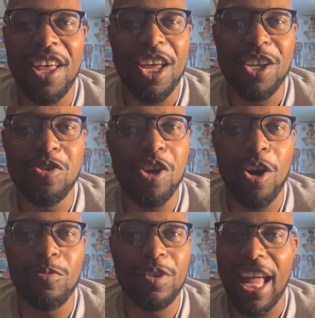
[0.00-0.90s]

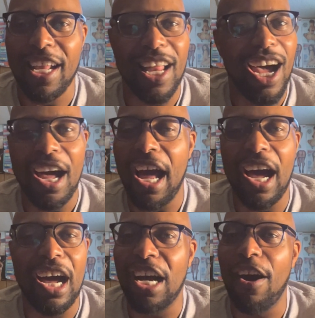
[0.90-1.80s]
that
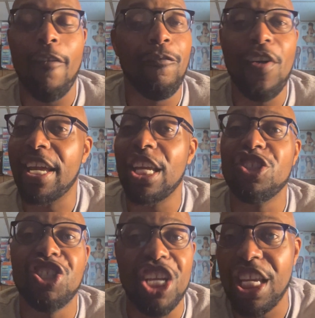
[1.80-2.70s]
a fucking
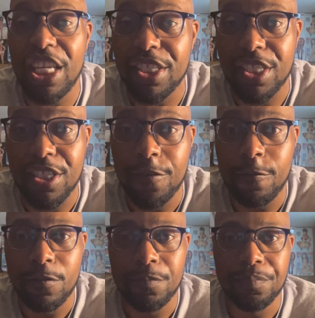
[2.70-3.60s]
genius,
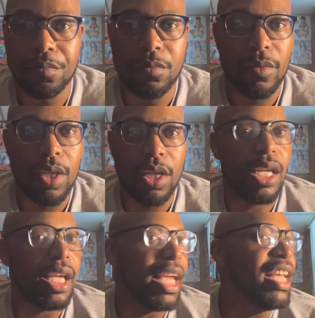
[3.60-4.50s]

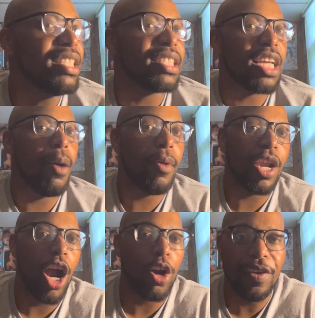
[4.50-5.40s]
he's the scum of
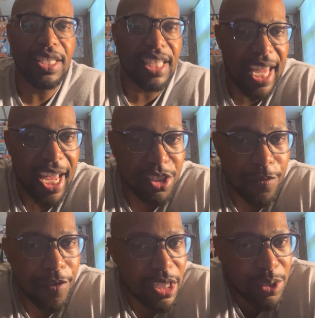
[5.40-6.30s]
the earth. He's a cancer
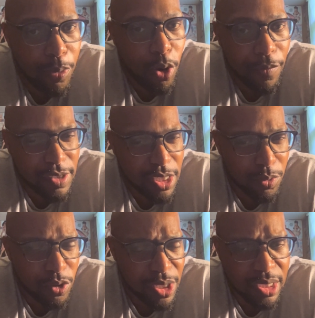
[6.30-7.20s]
for the sport for
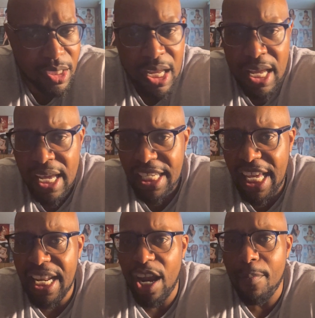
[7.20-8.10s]
some reason.
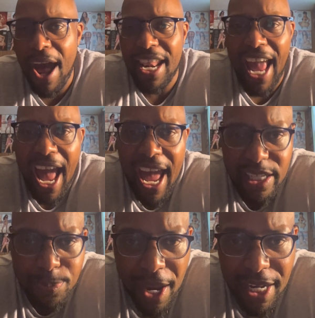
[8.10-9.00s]
Getting everybody their
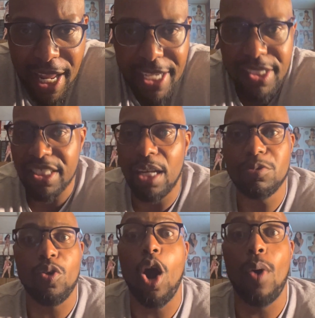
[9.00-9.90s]
highest paydays.
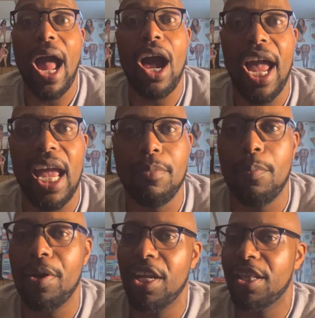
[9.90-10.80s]
Something's wrong with Al Heyman,
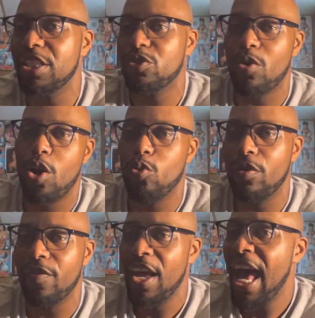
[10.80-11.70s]
but nothing's wrong
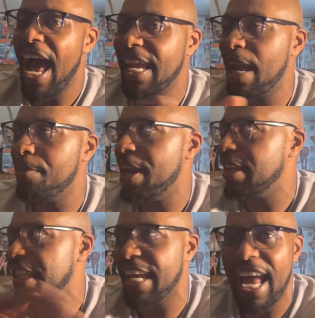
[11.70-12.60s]
with, I can't
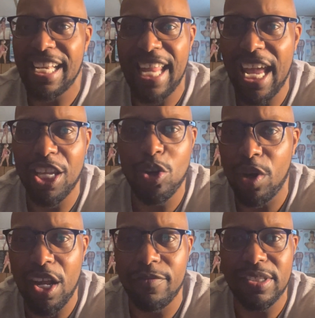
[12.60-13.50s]
pronounce that guy, Daniel,
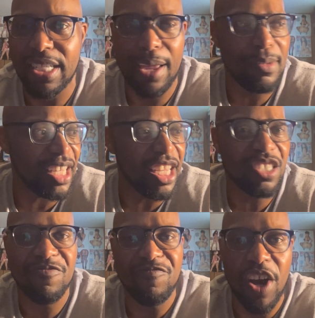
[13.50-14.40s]
whatever his name is, and
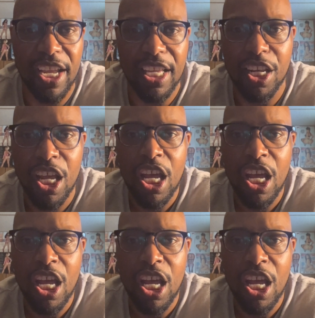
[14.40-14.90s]
his fucking